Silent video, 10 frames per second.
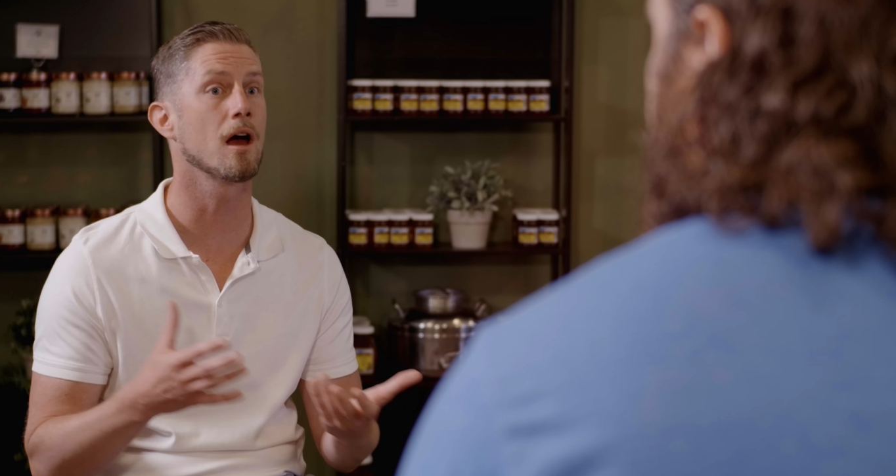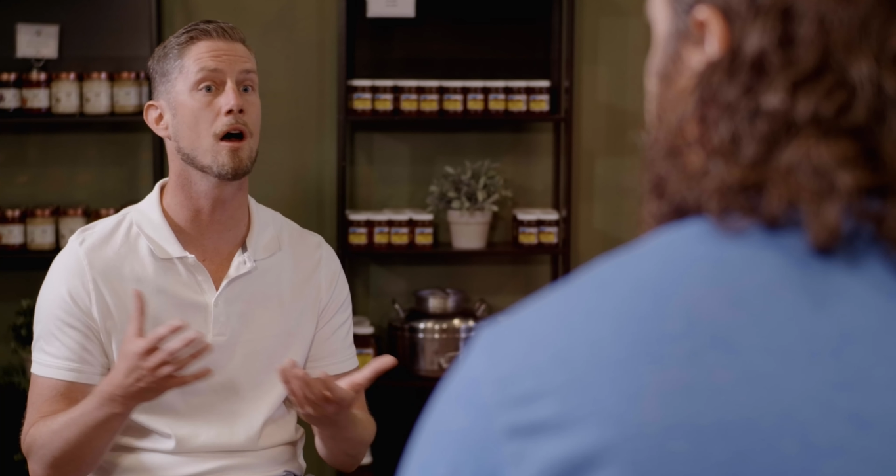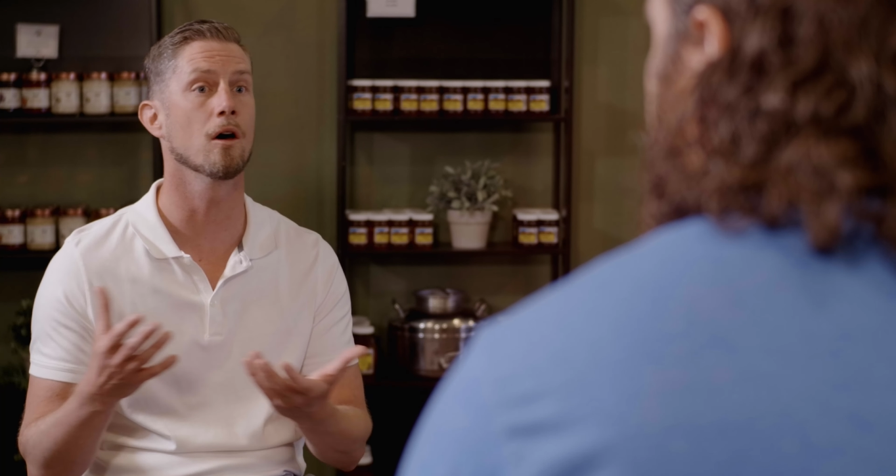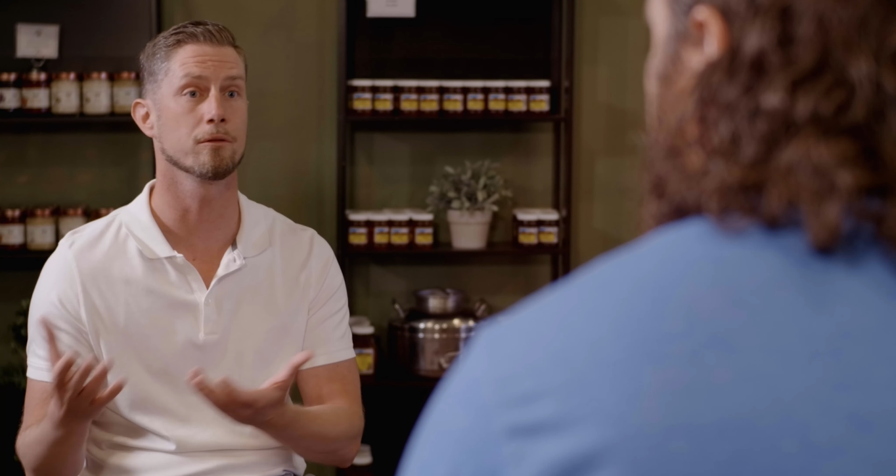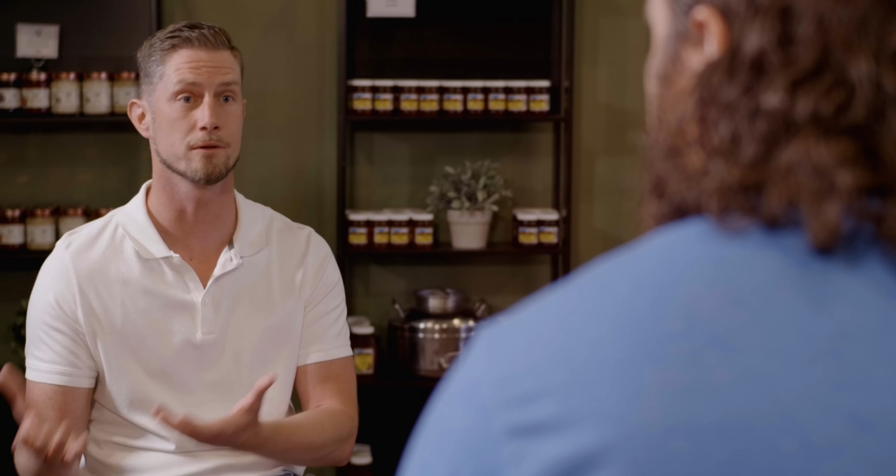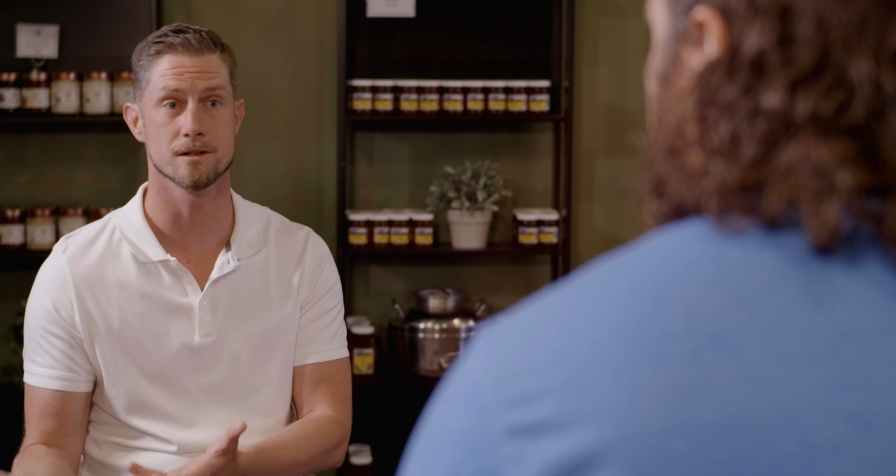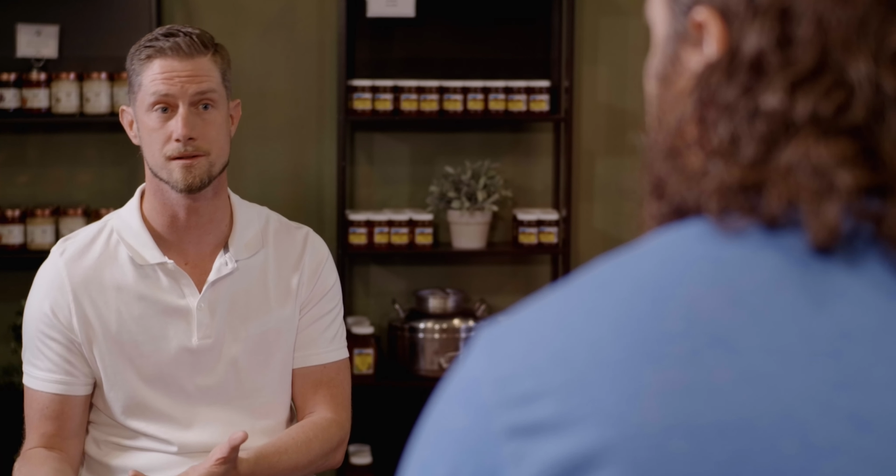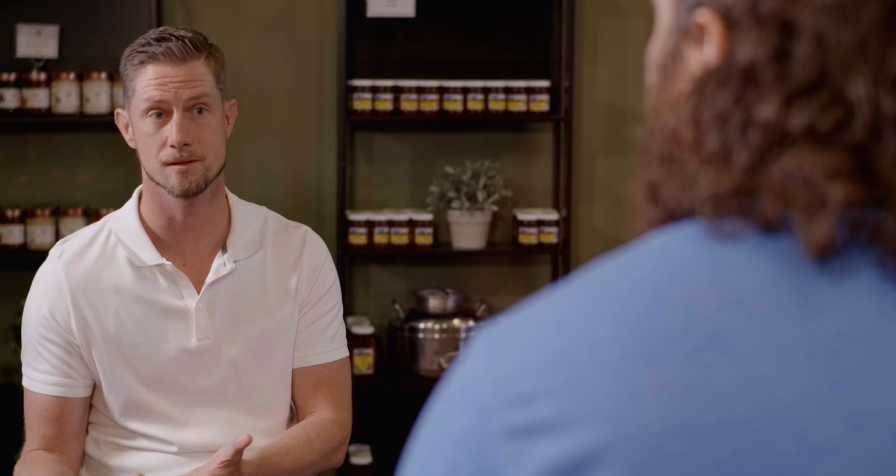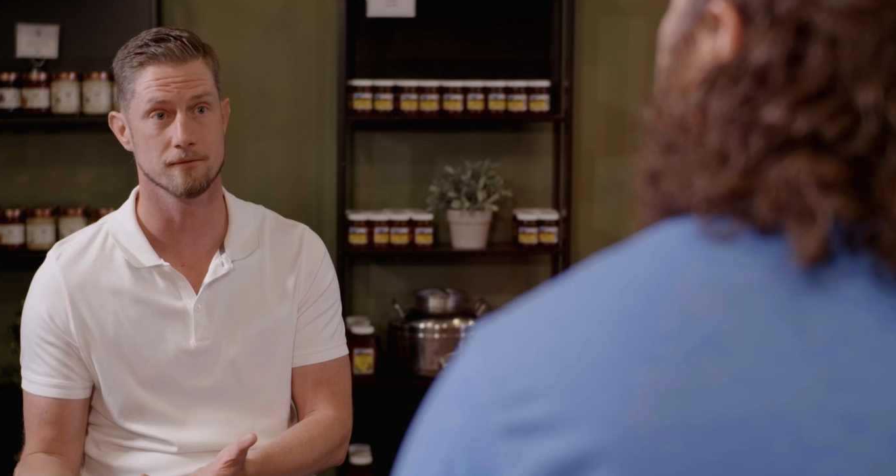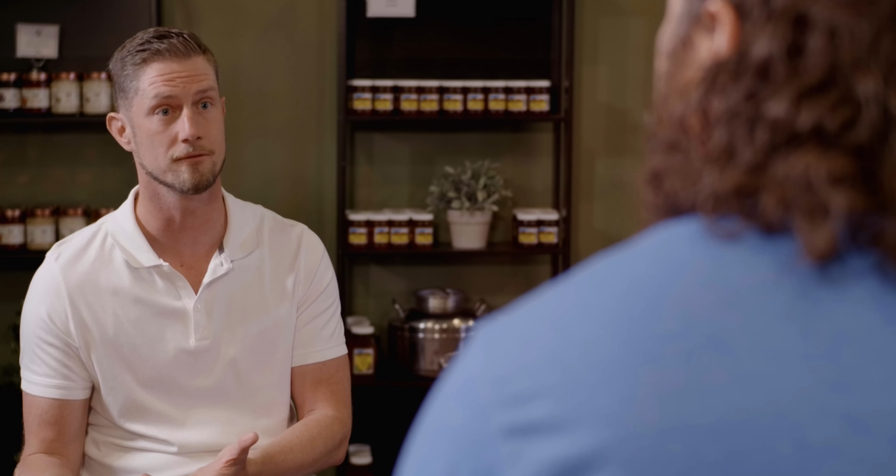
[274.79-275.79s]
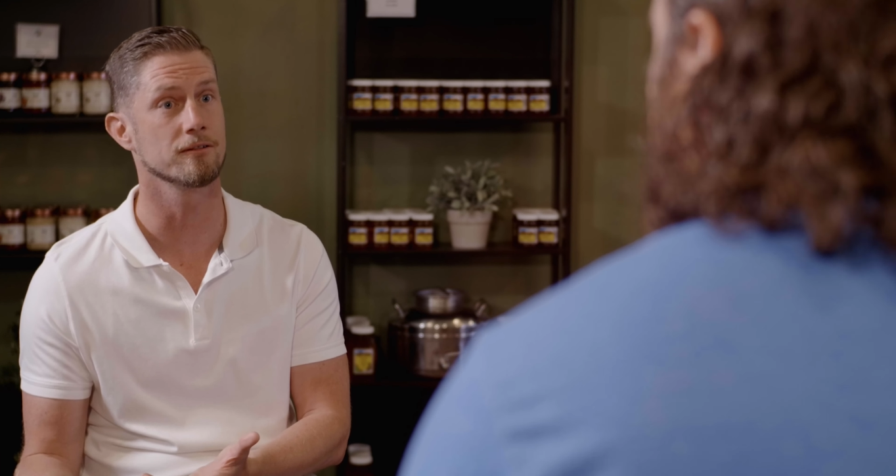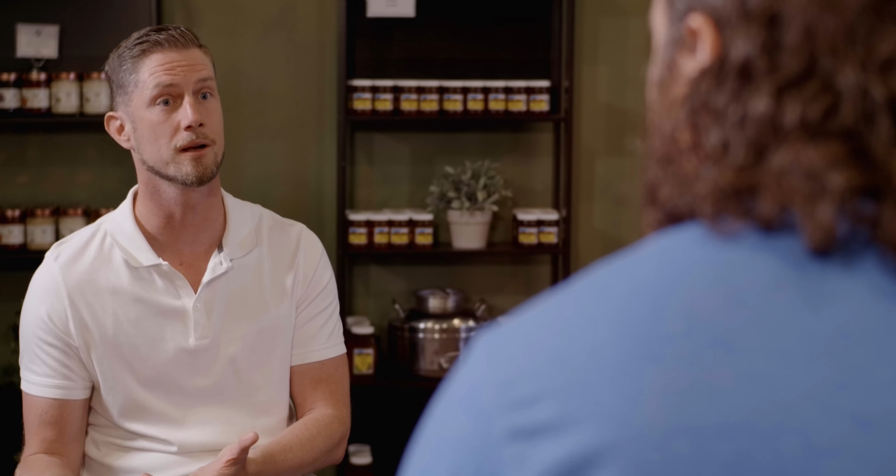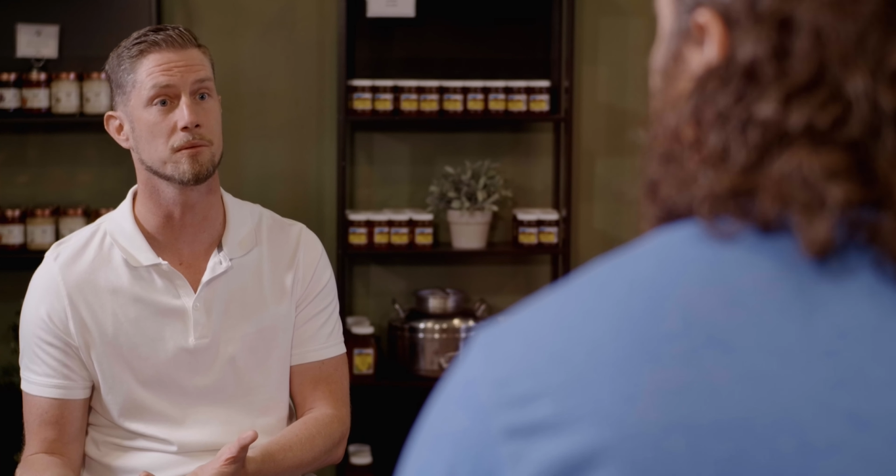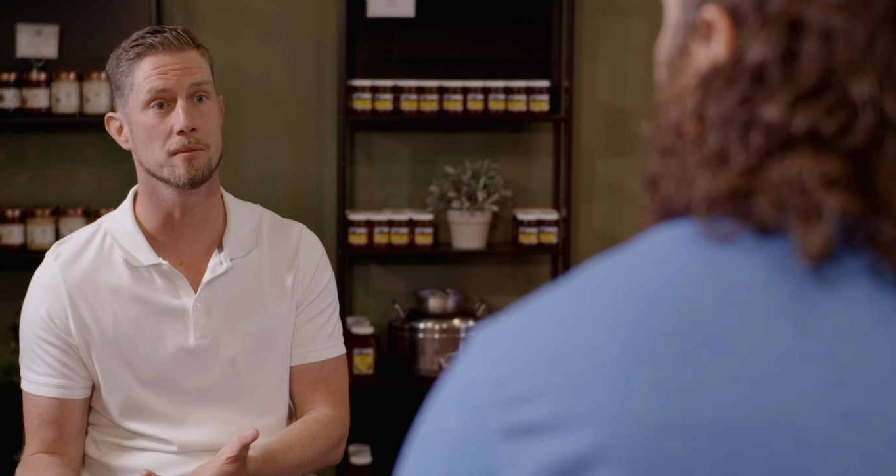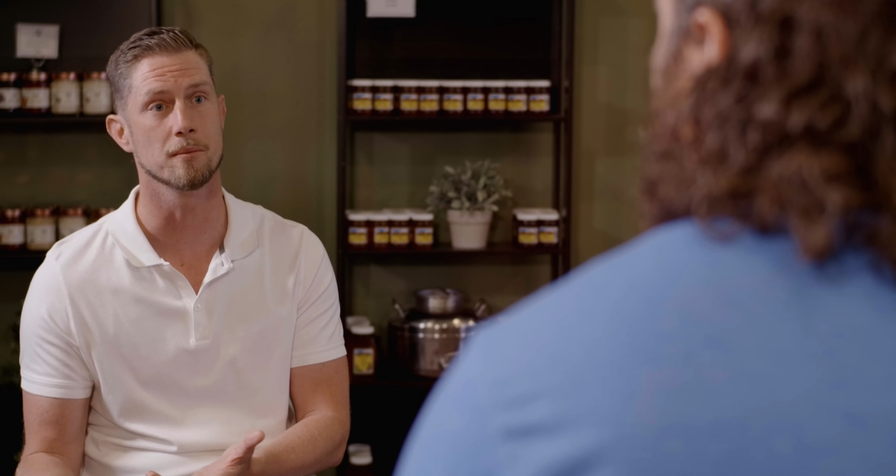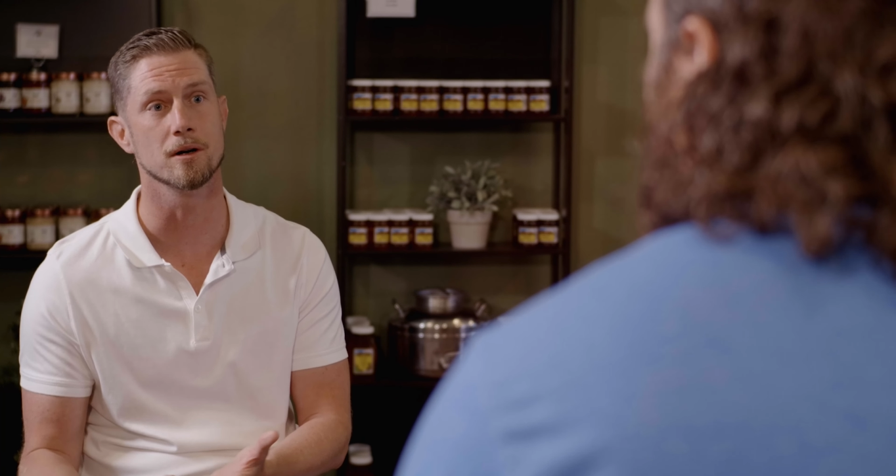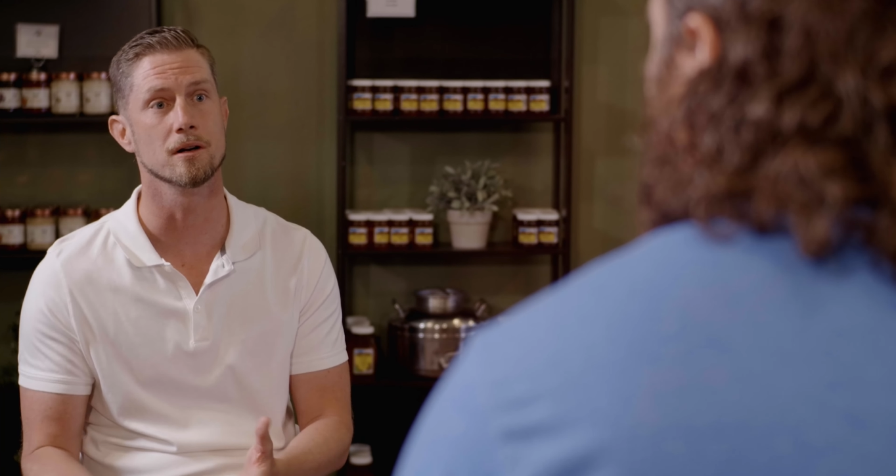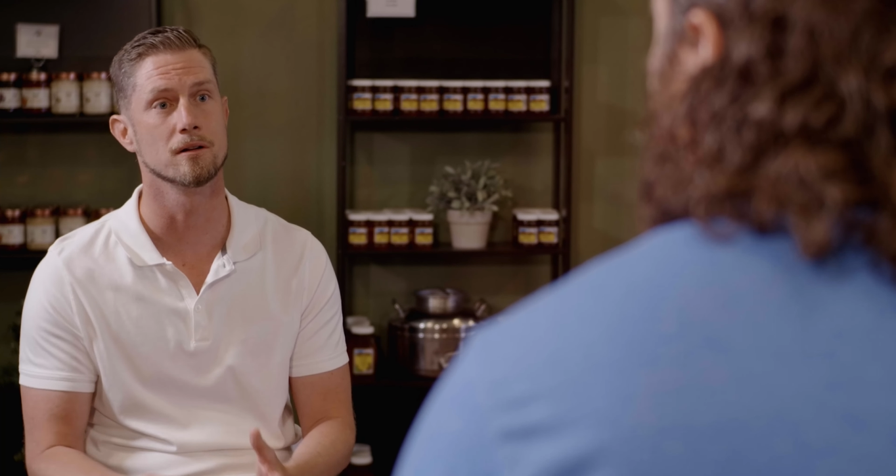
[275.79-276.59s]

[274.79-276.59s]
health reasons of a family member.